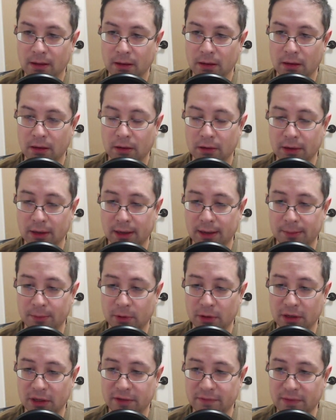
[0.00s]
Okay, I'm
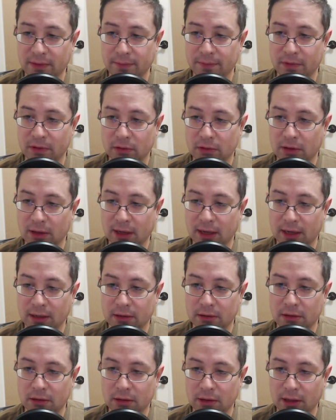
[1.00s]
gonna give up this
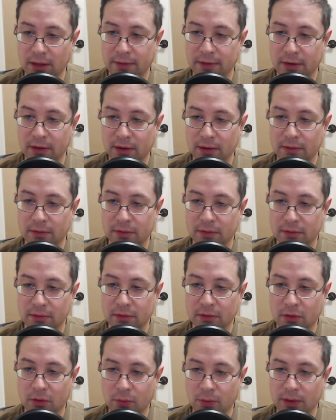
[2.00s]
diagonal and then
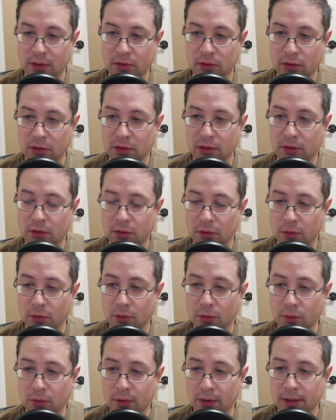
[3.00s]
queen
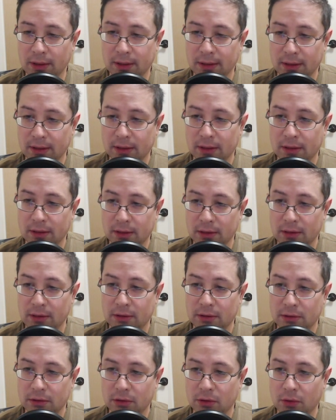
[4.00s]
c2,
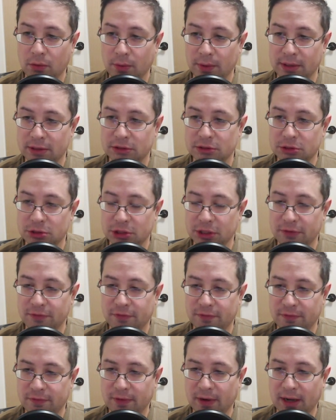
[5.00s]
queen
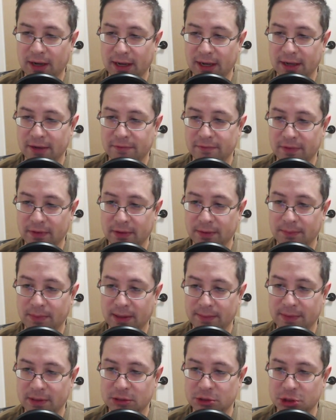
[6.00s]
g5, and then
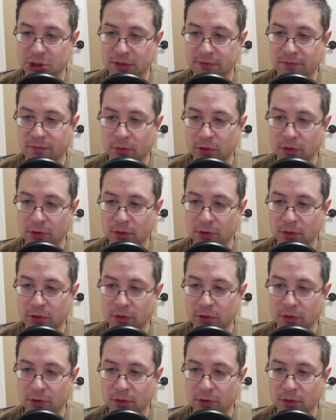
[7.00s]
maybe g4,